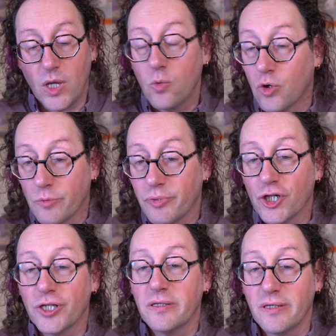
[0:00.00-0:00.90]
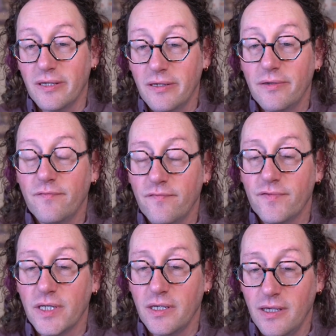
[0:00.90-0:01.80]
were
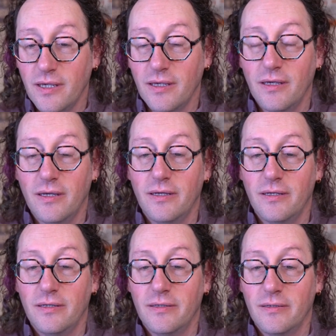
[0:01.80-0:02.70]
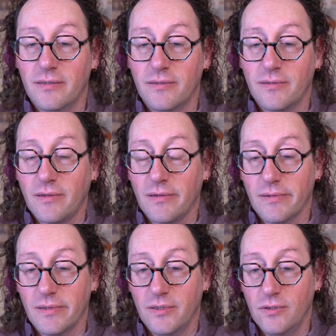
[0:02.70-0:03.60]
perceived as
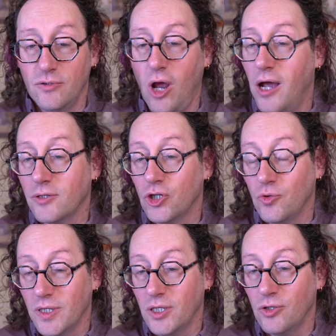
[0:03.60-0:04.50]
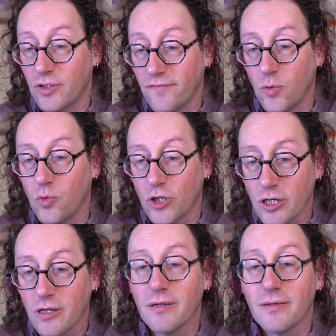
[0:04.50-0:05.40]
not doing useful
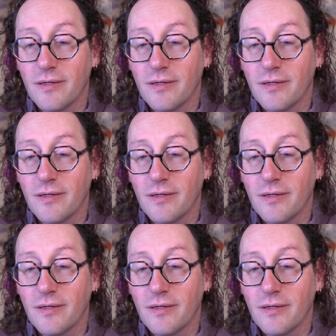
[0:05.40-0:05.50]
work.